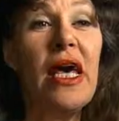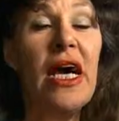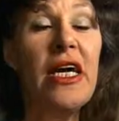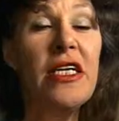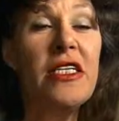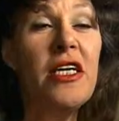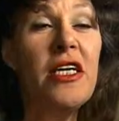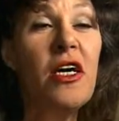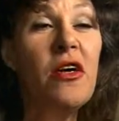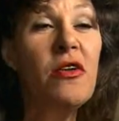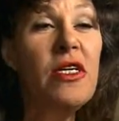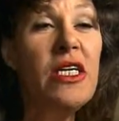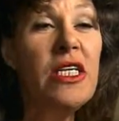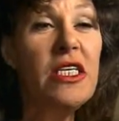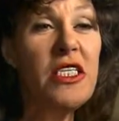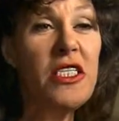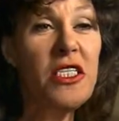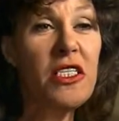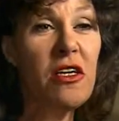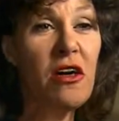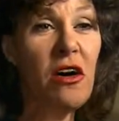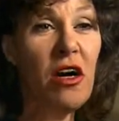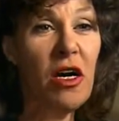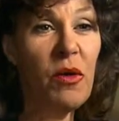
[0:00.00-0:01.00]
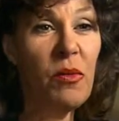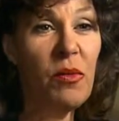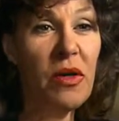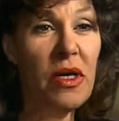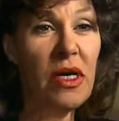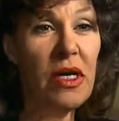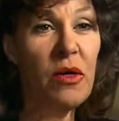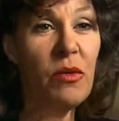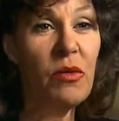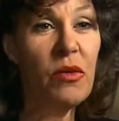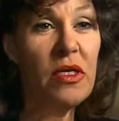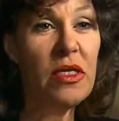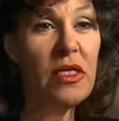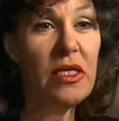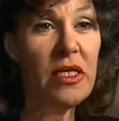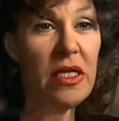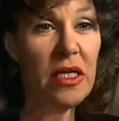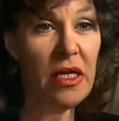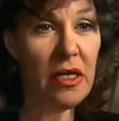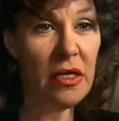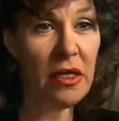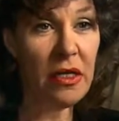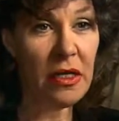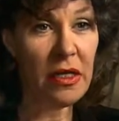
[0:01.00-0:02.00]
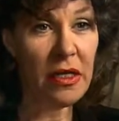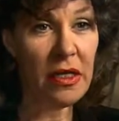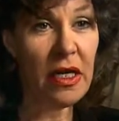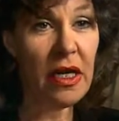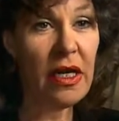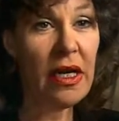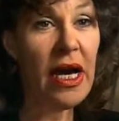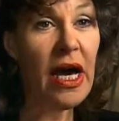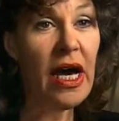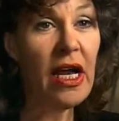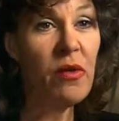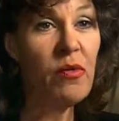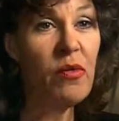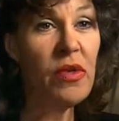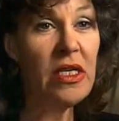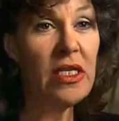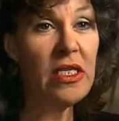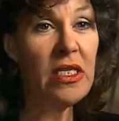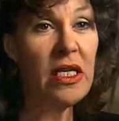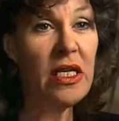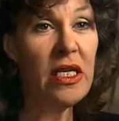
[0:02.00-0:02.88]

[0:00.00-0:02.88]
Antonia Scarpa was an anatomist